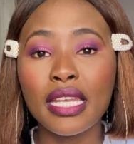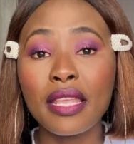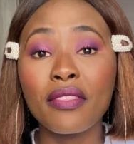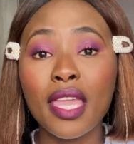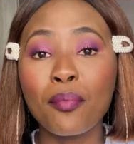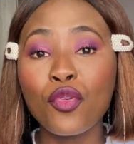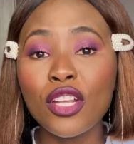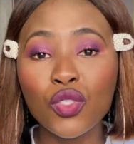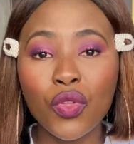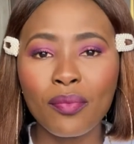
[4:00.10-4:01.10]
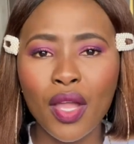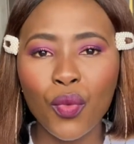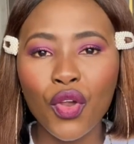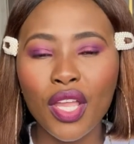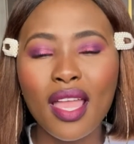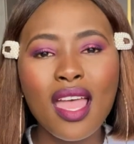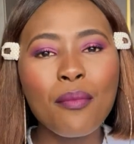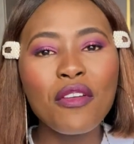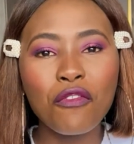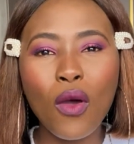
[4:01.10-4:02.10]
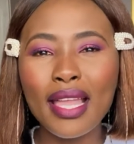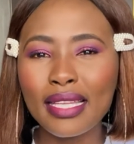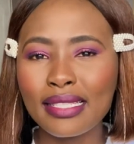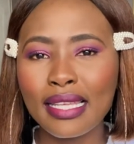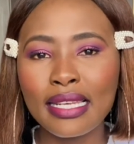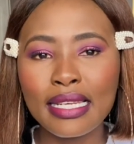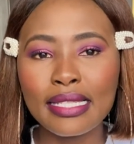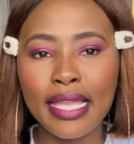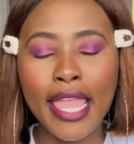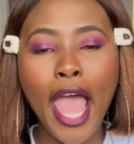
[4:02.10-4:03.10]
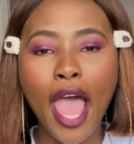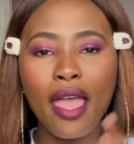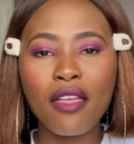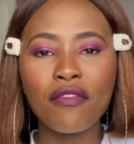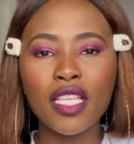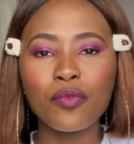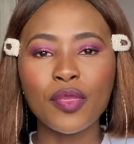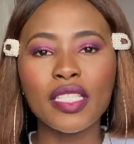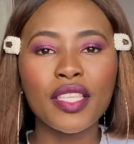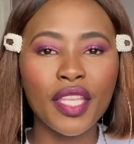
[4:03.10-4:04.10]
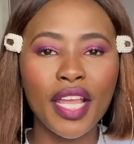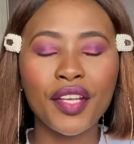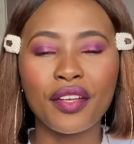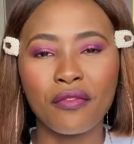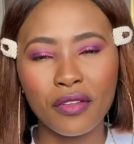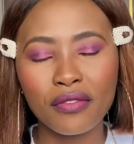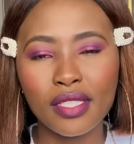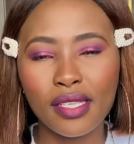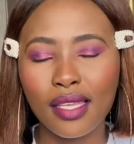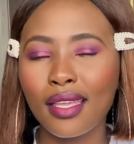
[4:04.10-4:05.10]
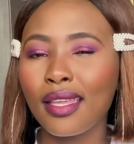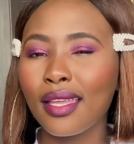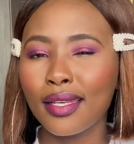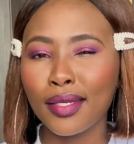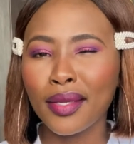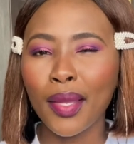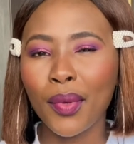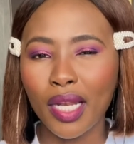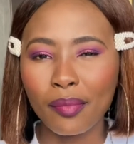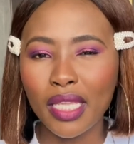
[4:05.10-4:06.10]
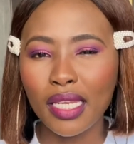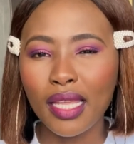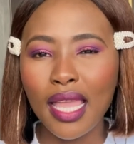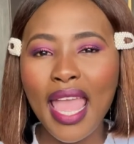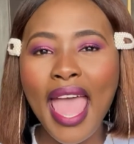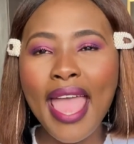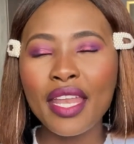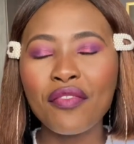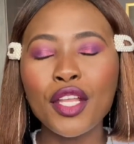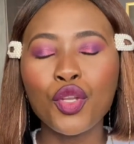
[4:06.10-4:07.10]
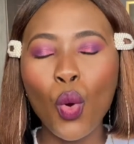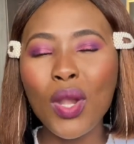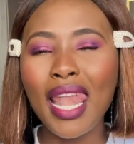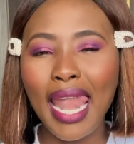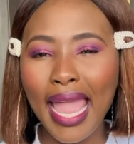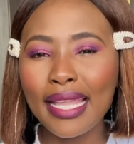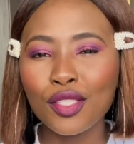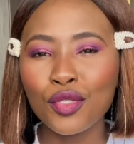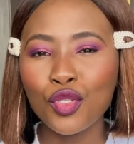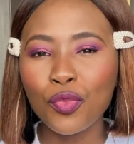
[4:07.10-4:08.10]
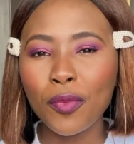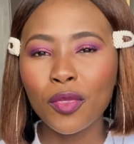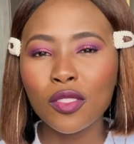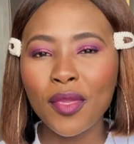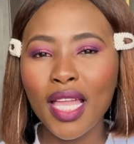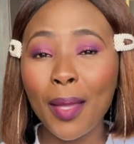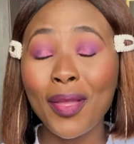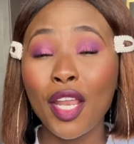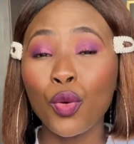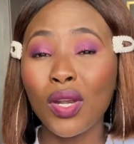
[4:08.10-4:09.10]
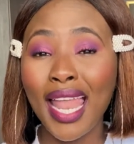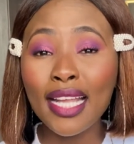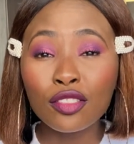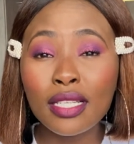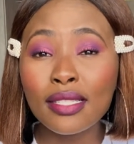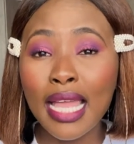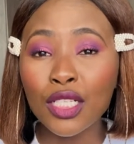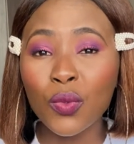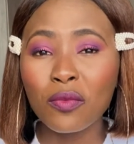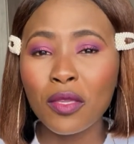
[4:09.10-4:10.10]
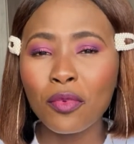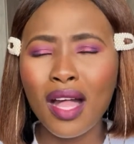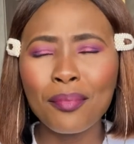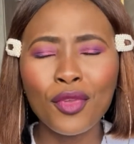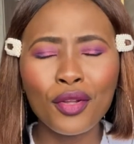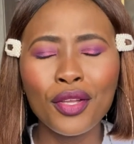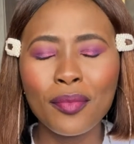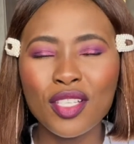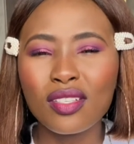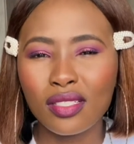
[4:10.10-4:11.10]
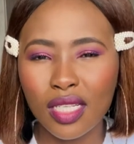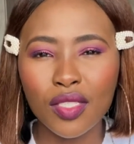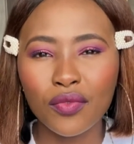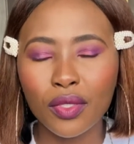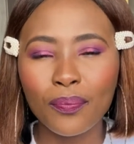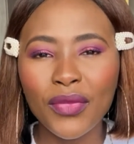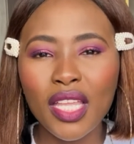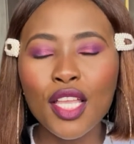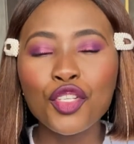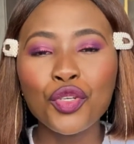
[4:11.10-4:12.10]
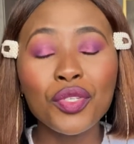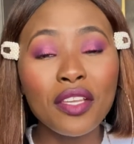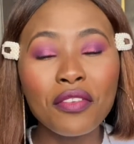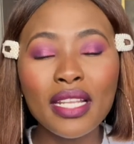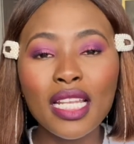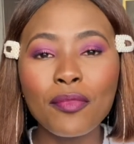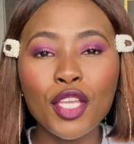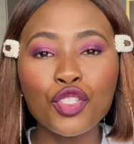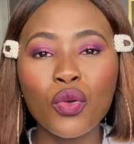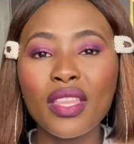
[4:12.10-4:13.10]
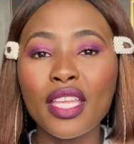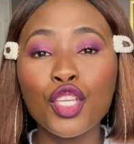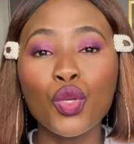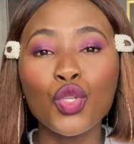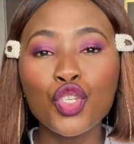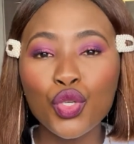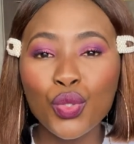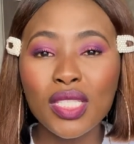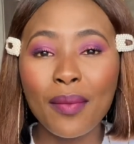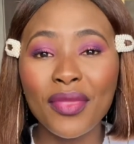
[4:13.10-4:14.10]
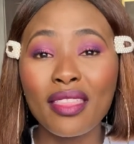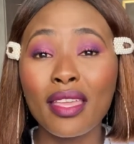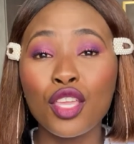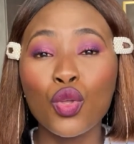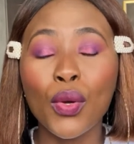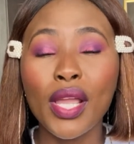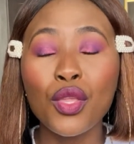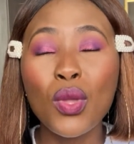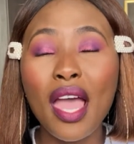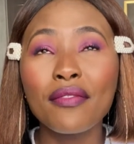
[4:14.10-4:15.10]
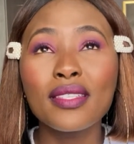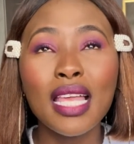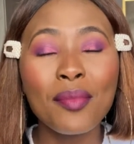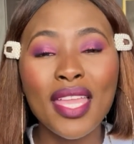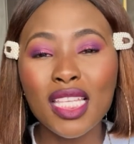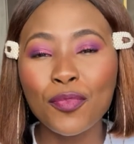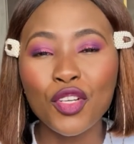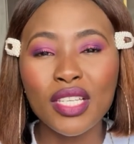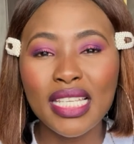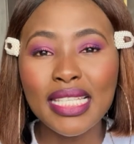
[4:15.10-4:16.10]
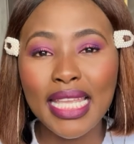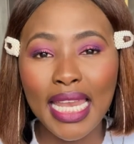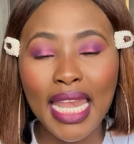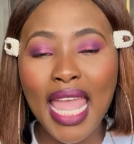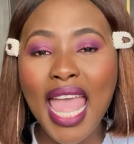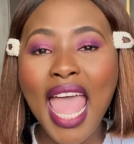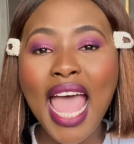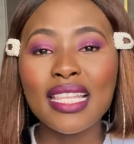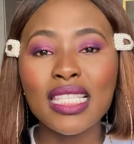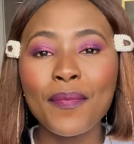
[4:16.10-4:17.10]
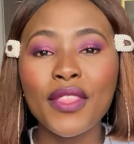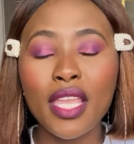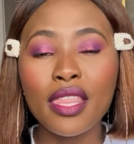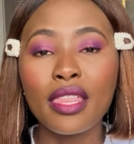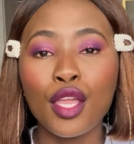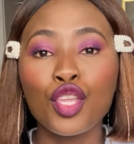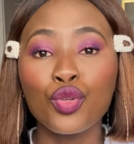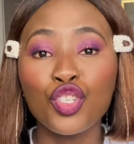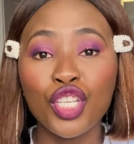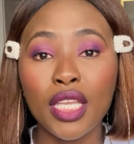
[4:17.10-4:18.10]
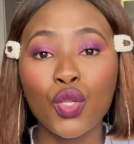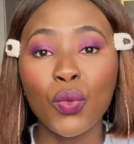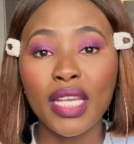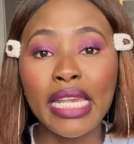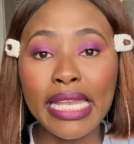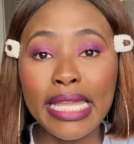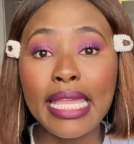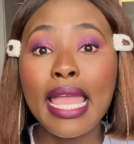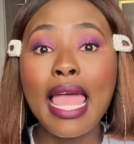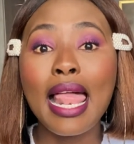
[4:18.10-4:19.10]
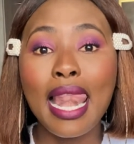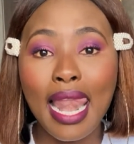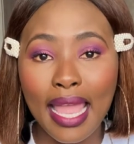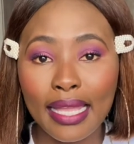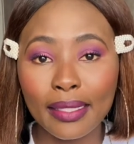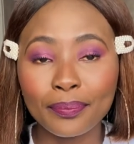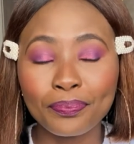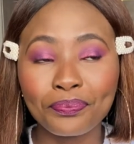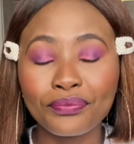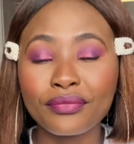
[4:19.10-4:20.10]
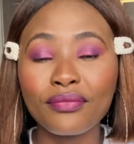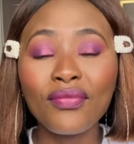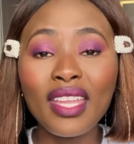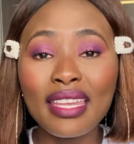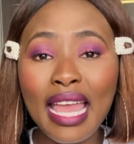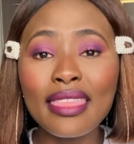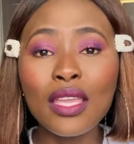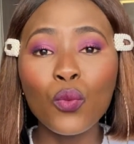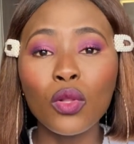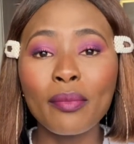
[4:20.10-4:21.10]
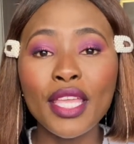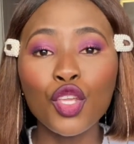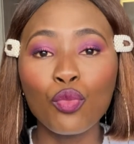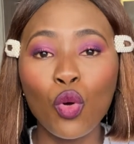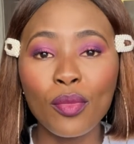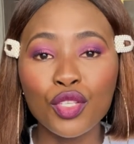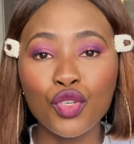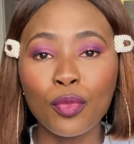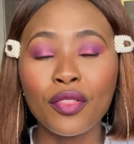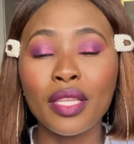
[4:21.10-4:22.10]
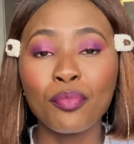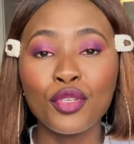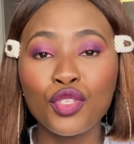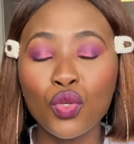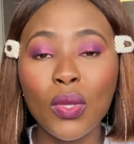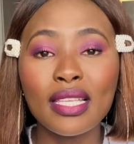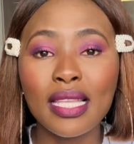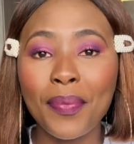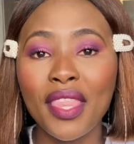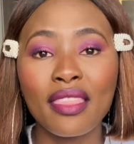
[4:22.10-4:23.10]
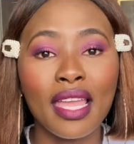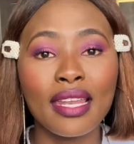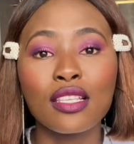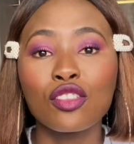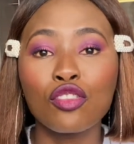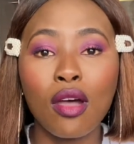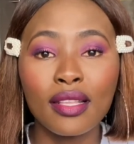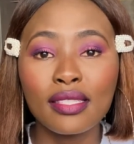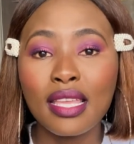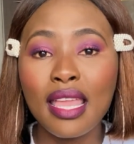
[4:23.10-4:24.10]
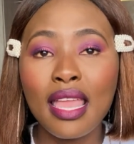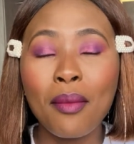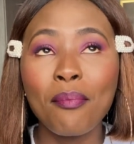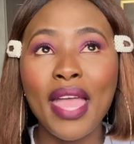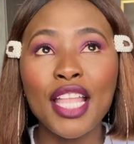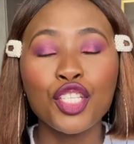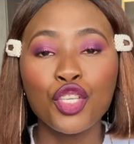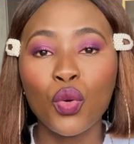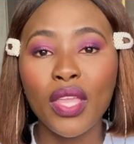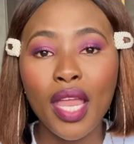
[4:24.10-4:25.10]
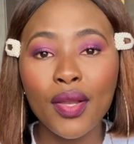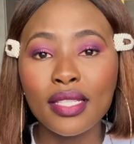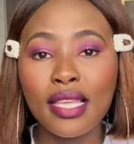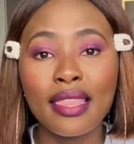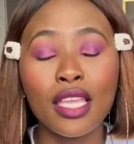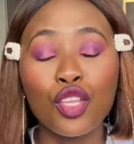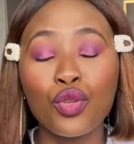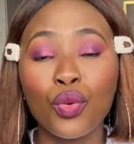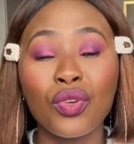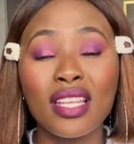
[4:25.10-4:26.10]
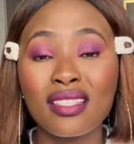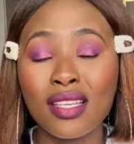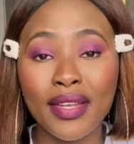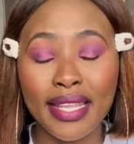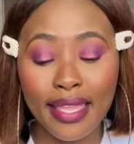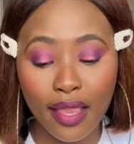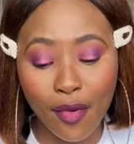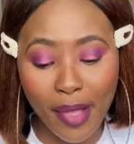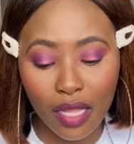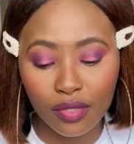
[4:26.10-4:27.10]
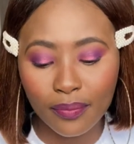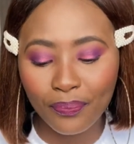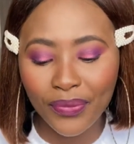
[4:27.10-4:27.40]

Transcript: and if they're impressed with my work, before I can suddenly say, yeah, face beats 350. Do you get what I mean? And if I don't like to do people's makeup and I don't like to interact with people, I'm not going to be successful. So definitely make sure that you choose something that you have some expertise in, and something that you genuinely like. Nothing will make you more miserable than pursuing something that is not matching your character and that you don't necessarily care about.